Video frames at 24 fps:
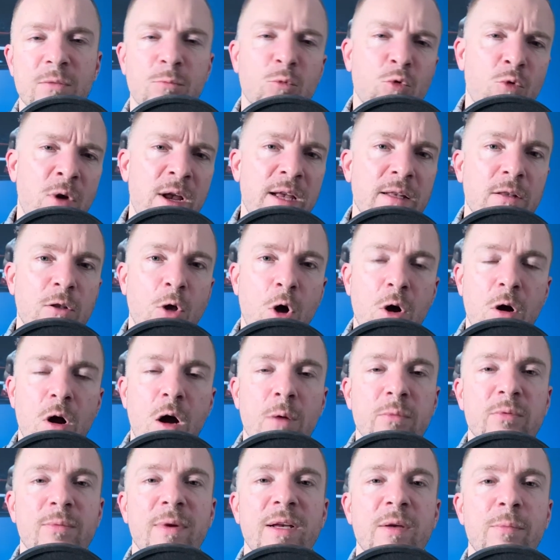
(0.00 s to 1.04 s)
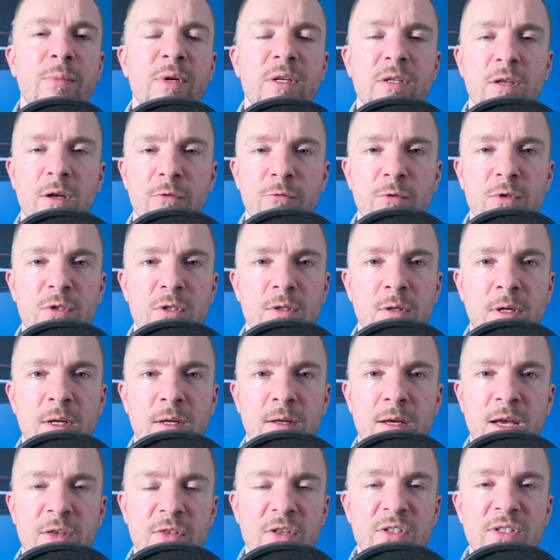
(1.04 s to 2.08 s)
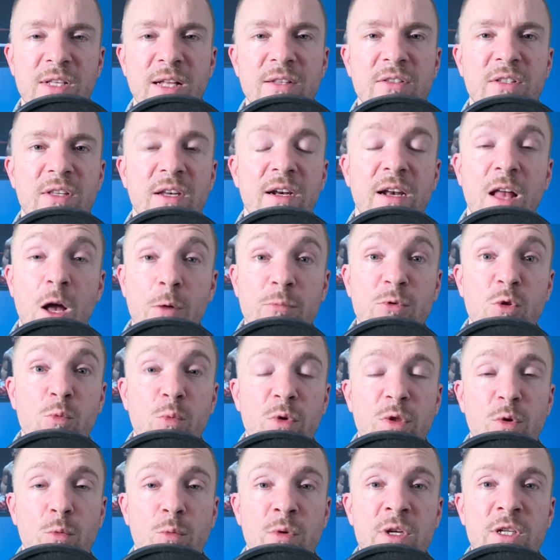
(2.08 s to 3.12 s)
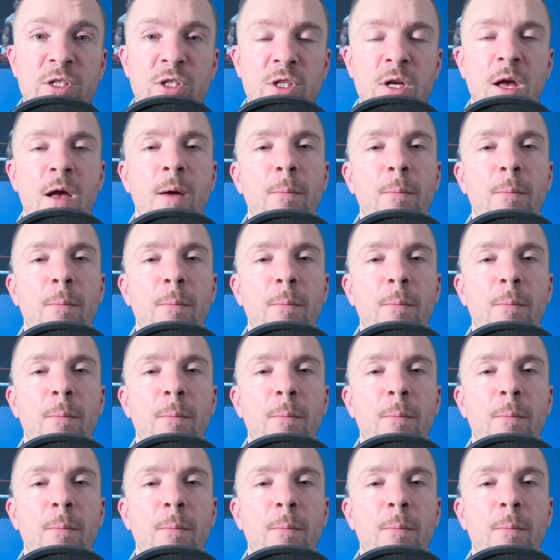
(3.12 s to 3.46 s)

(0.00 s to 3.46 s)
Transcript: Great. Long arms make a big difference in the sense that it helps you with the reach.